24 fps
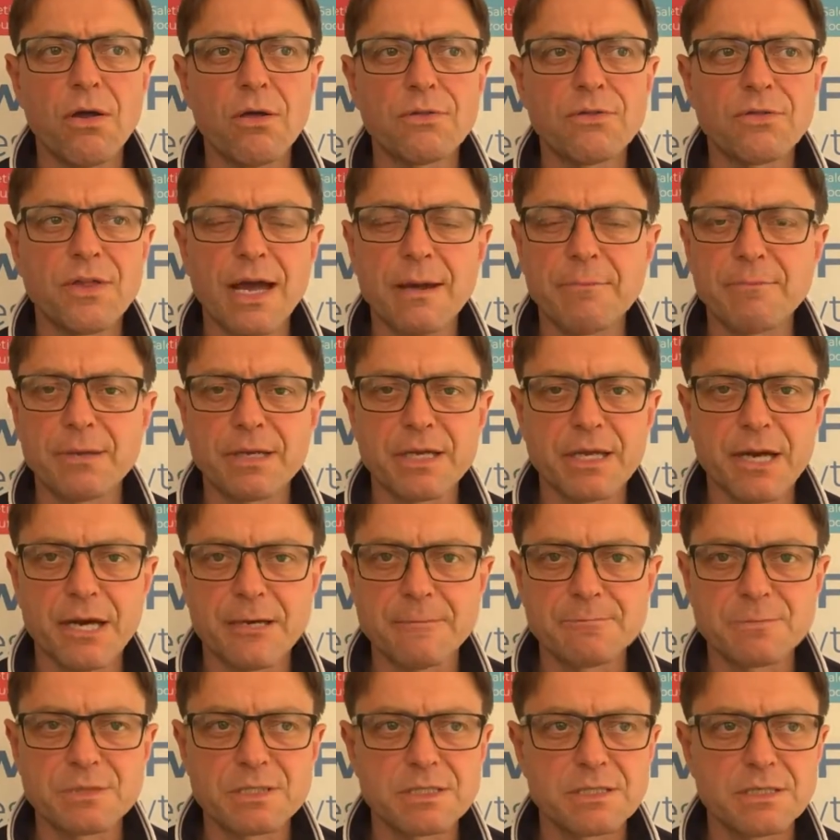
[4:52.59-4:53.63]
that
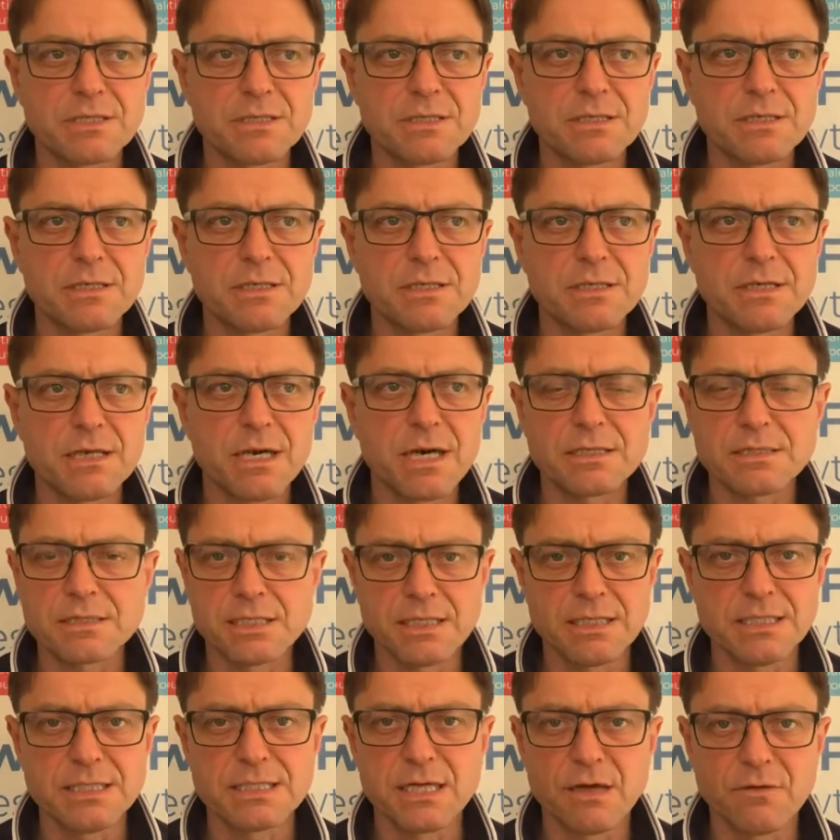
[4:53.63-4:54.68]
becomes
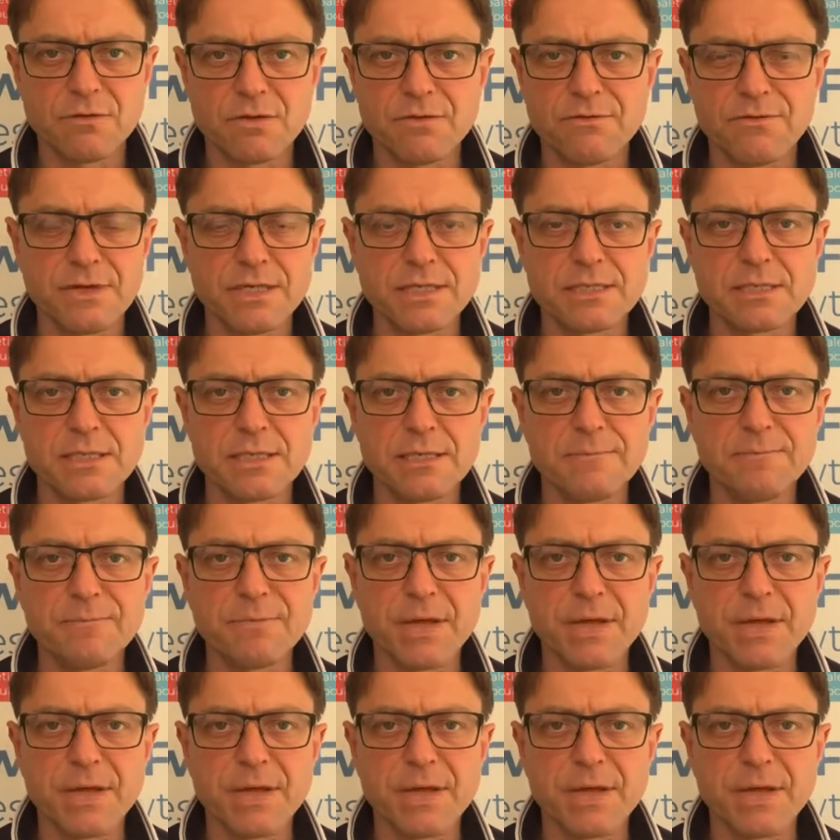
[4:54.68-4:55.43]
utterly self-defeating.